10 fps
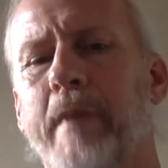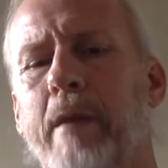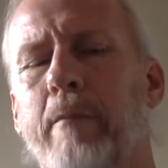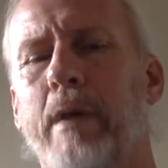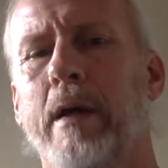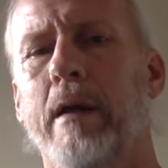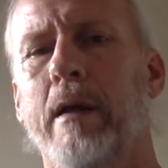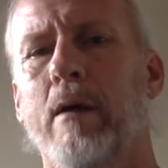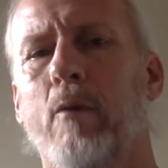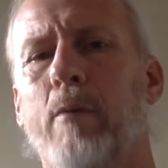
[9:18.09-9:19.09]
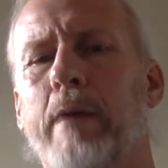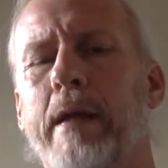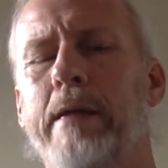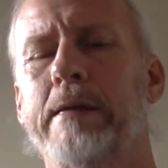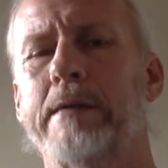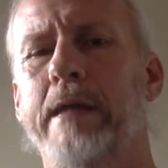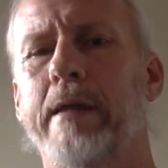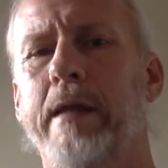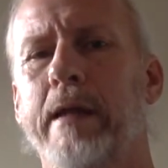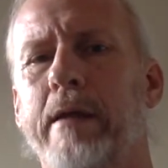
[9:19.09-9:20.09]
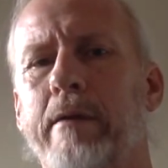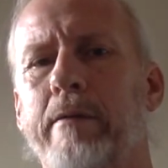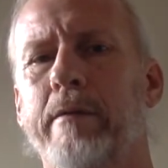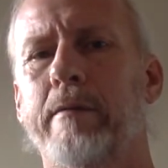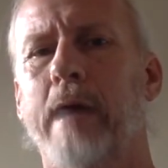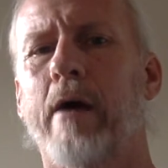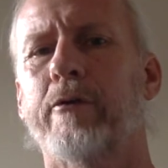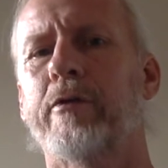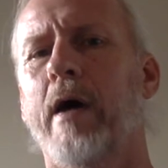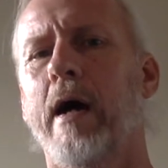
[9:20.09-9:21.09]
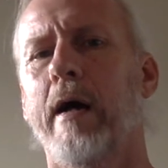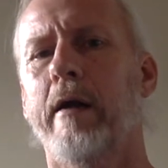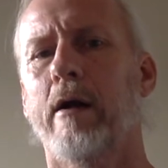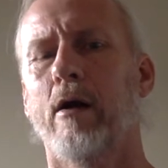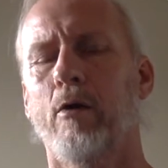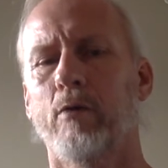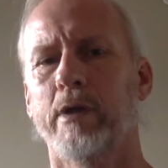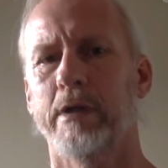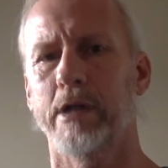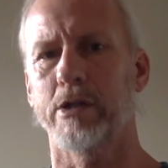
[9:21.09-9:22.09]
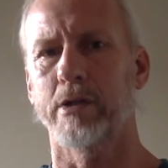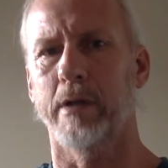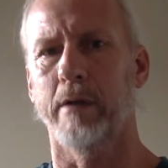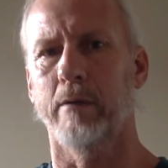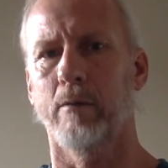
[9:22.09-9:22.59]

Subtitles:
But we're beginning to see things outside our own conditioning,